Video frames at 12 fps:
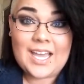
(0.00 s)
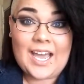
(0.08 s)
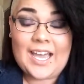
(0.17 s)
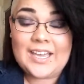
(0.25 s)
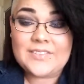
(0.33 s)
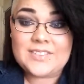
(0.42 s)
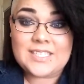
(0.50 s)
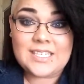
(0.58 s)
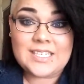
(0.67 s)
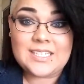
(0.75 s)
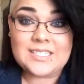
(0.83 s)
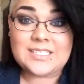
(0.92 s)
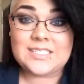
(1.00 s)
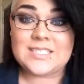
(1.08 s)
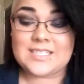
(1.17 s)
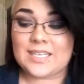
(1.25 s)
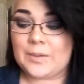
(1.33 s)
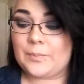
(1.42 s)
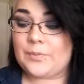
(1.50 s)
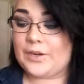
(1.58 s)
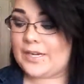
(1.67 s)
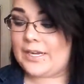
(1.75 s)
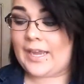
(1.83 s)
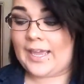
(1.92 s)
I've seen some
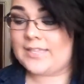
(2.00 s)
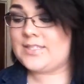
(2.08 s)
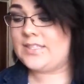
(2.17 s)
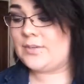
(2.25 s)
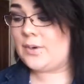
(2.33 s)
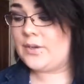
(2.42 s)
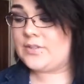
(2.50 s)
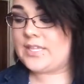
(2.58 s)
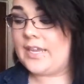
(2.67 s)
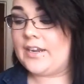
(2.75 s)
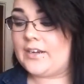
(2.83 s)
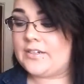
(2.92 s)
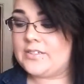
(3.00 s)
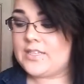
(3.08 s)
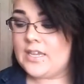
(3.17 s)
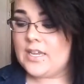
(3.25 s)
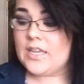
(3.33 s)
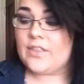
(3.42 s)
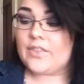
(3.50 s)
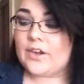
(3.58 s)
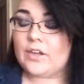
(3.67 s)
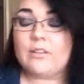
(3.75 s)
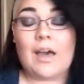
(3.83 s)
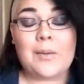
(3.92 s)
pretty nasty rose hairs that
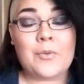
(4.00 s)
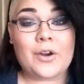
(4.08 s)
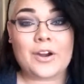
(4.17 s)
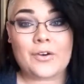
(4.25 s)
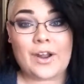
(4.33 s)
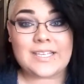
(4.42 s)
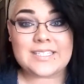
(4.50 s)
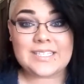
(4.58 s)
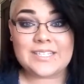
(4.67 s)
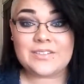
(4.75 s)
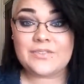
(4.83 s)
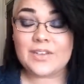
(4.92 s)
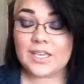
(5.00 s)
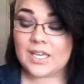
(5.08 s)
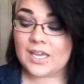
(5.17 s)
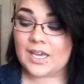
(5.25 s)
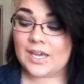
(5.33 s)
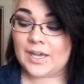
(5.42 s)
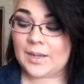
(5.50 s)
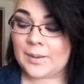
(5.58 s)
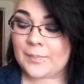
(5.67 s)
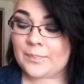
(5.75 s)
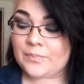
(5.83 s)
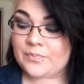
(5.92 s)
are a lot more aggressive,
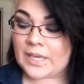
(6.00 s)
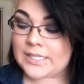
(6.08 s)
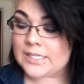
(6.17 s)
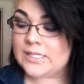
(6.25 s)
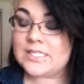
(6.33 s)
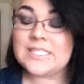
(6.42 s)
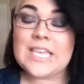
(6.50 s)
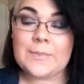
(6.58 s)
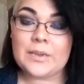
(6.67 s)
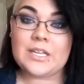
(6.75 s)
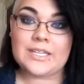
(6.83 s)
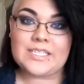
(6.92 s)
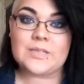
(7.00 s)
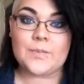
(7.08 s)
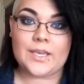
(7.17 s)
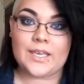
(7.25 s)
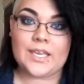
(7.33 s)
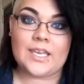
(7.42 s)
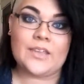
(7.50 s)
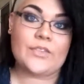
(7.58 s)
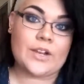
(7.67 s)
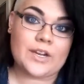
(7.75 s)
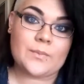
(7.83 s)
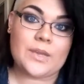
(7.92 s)
but typically speaking,
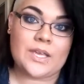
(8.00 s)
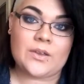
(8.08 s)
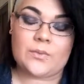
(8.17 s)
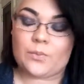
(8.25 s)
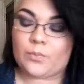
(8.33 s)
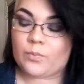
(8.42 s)
they're going to be